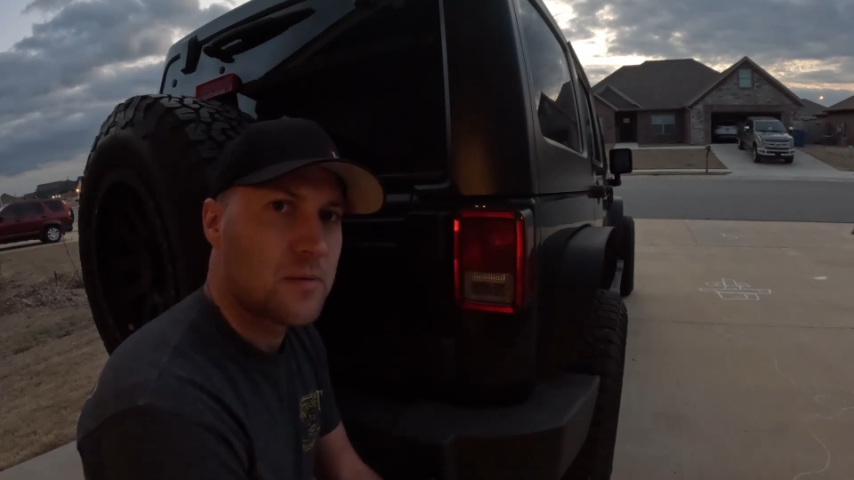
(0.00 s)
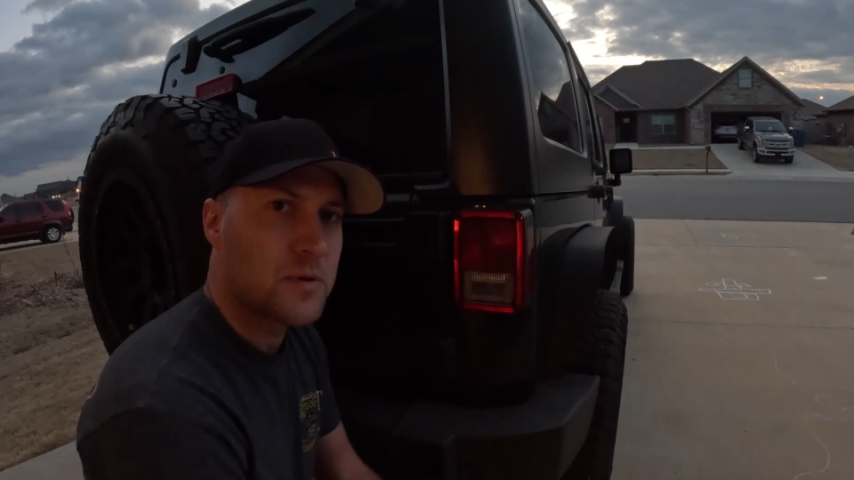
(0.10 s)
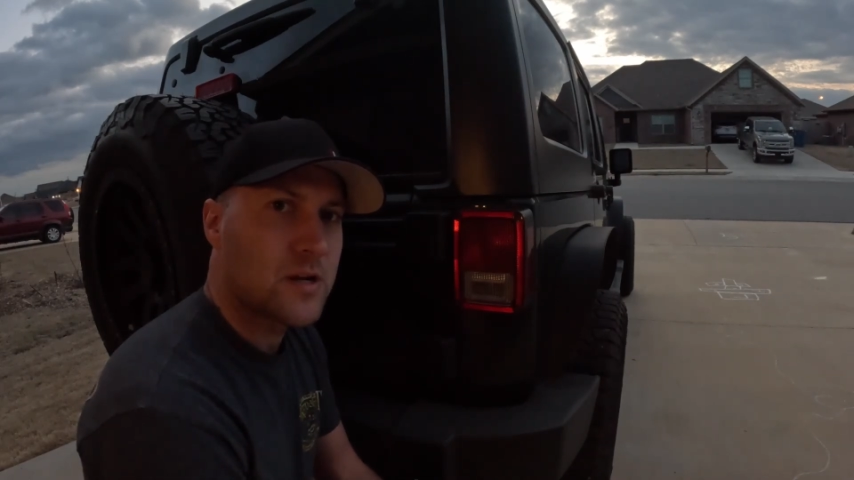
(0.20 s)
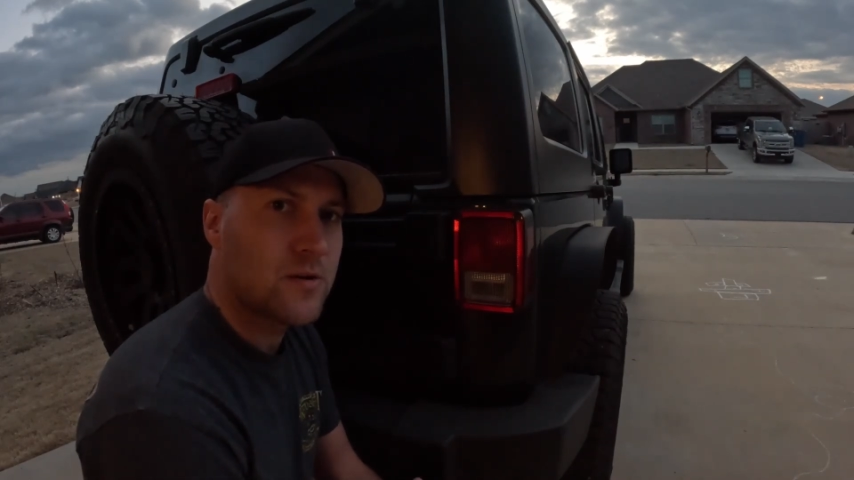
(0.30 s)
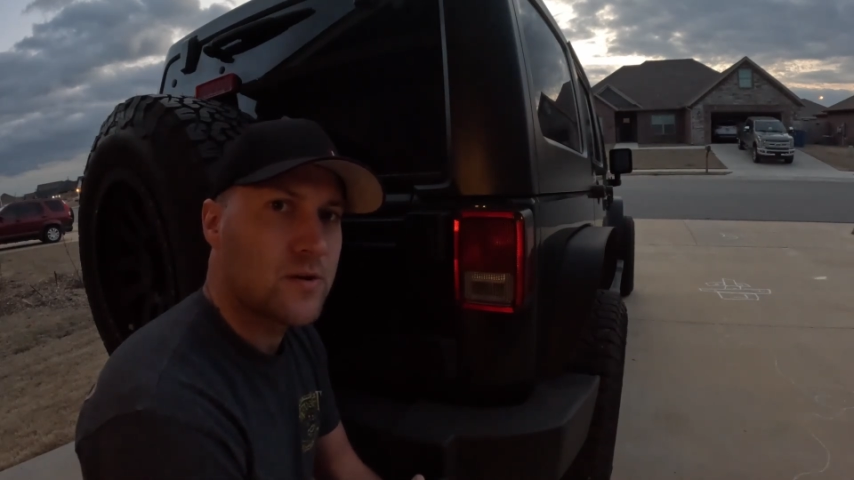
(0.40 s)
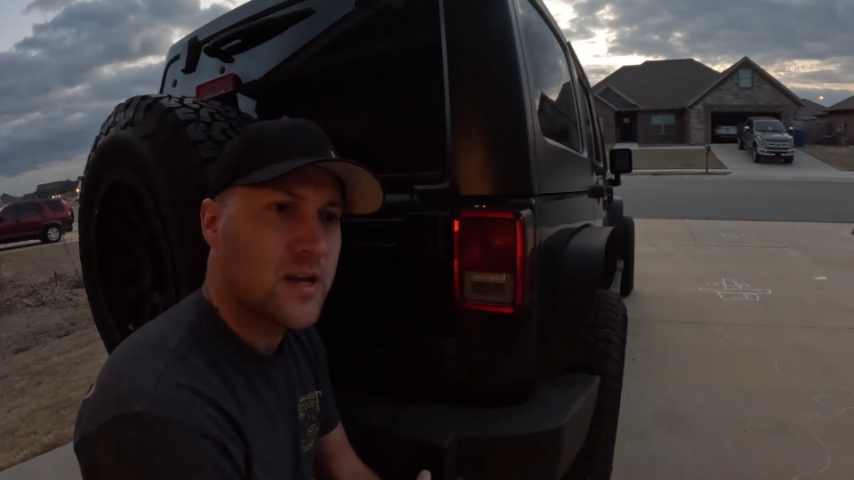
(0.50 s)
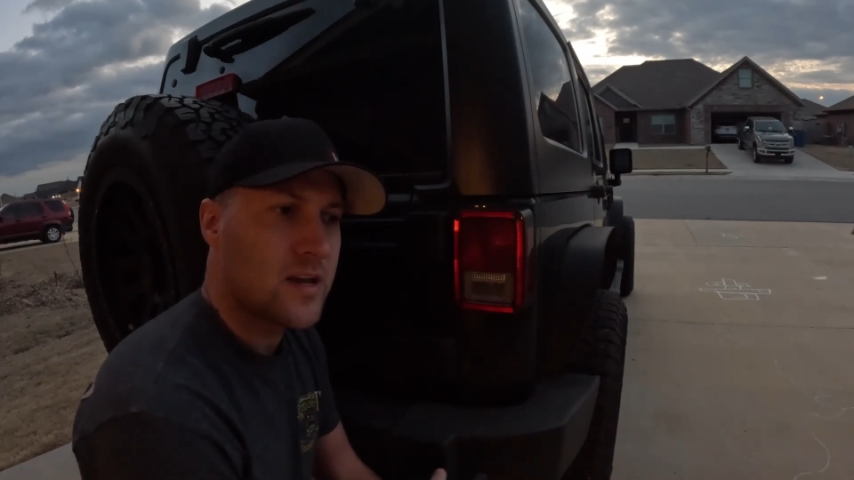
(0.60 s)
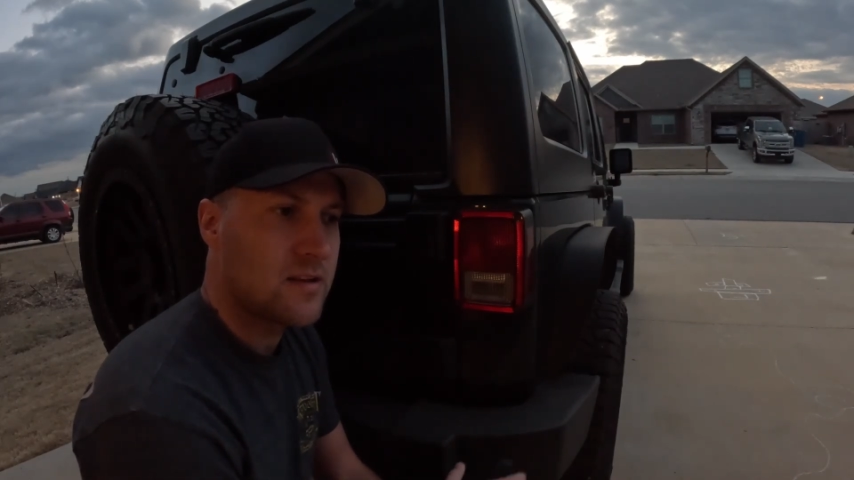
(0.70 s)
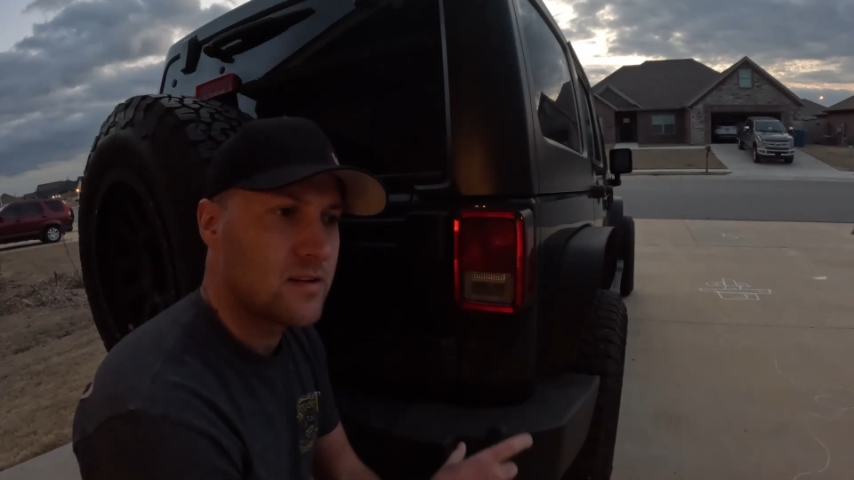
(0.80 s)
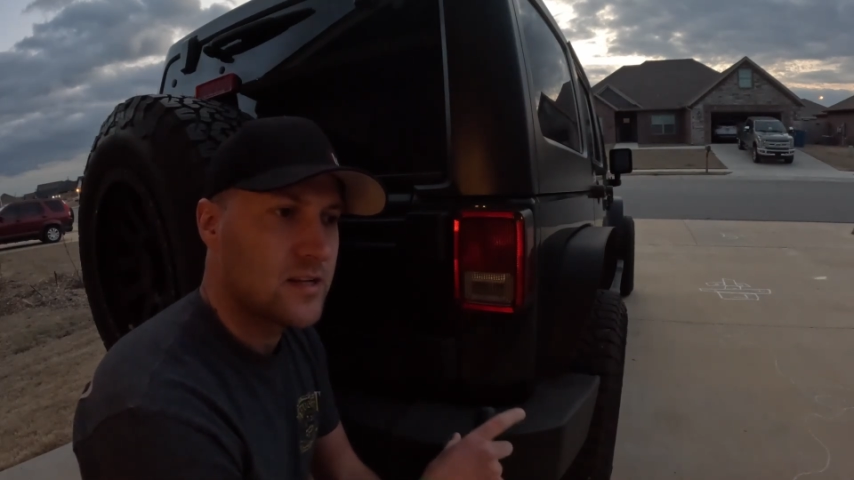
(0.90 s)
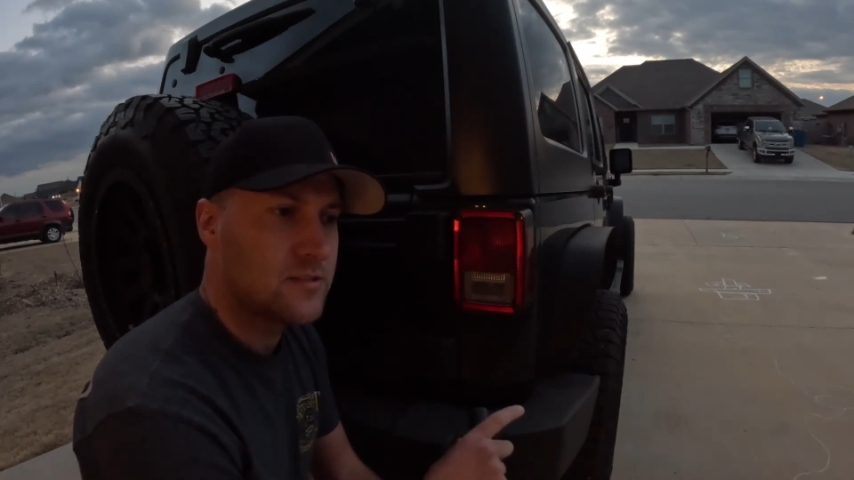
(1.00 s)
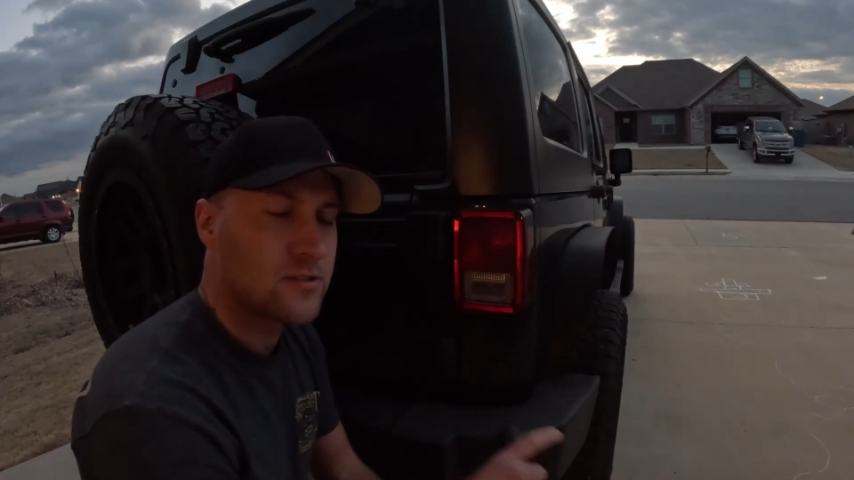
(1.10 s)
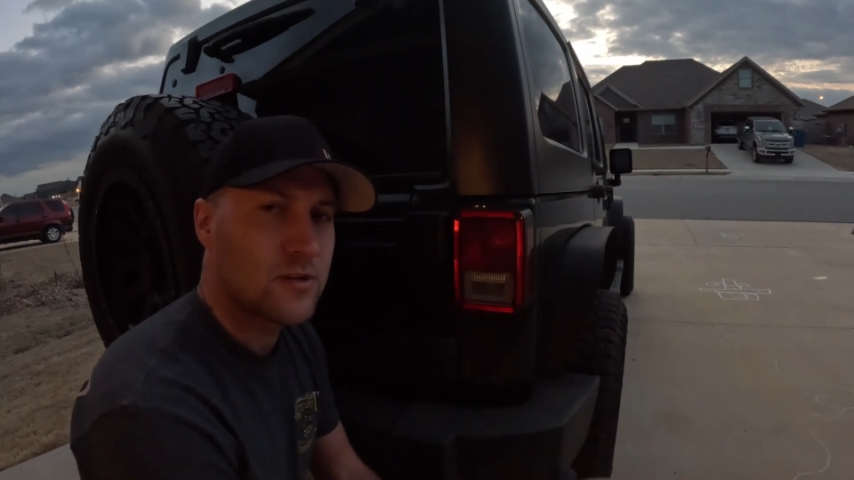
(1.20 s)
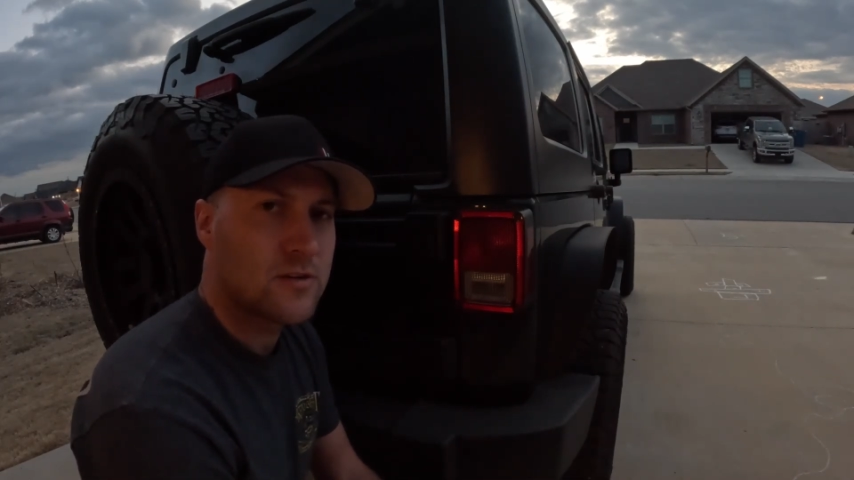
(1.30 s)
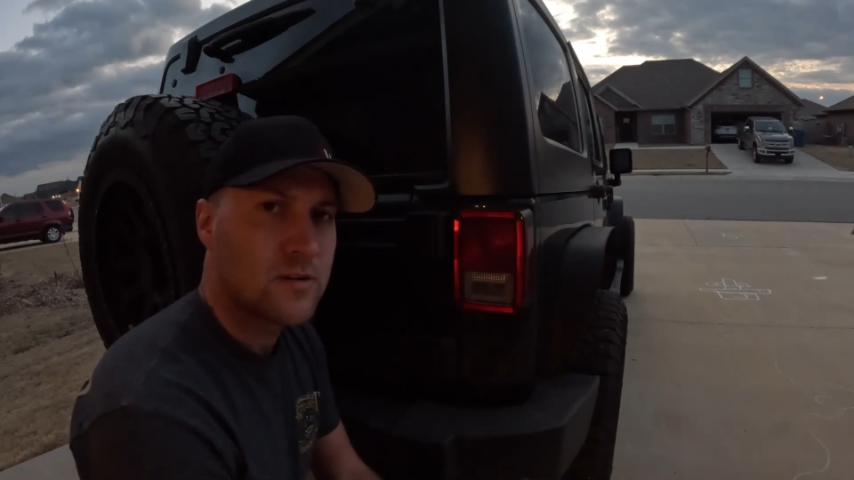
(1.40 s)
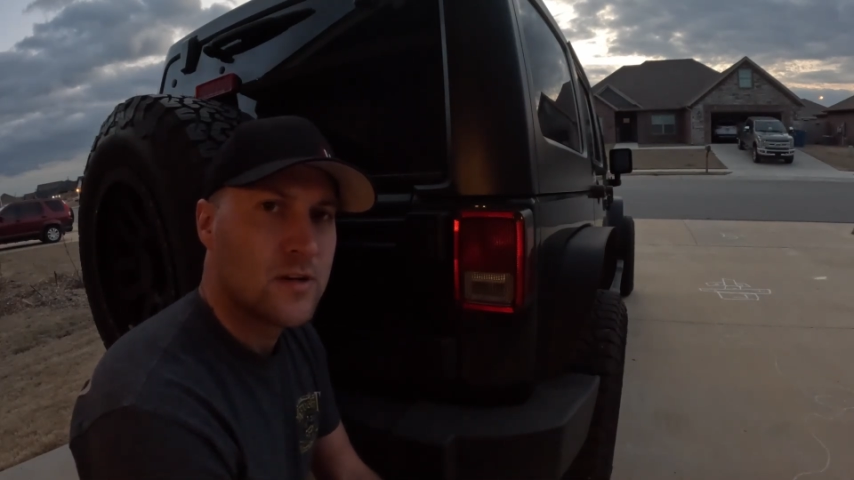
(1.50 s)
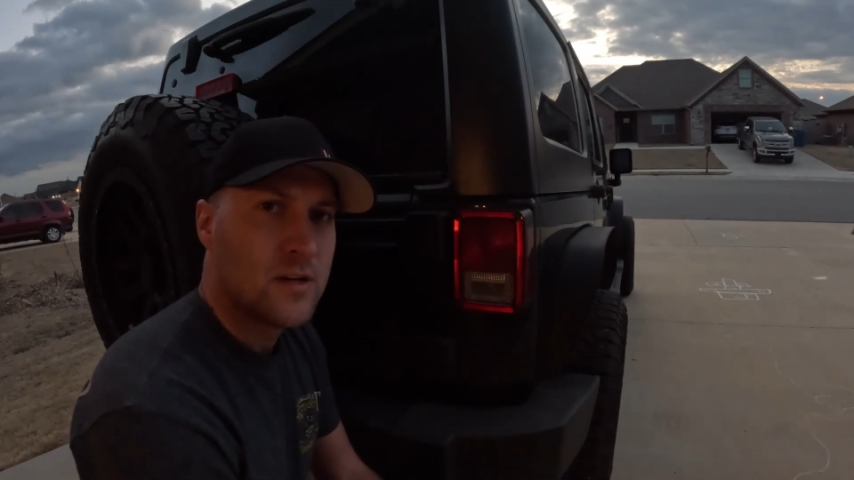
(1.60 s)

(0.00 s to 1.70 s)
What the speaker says: I'm going to go ahead and insert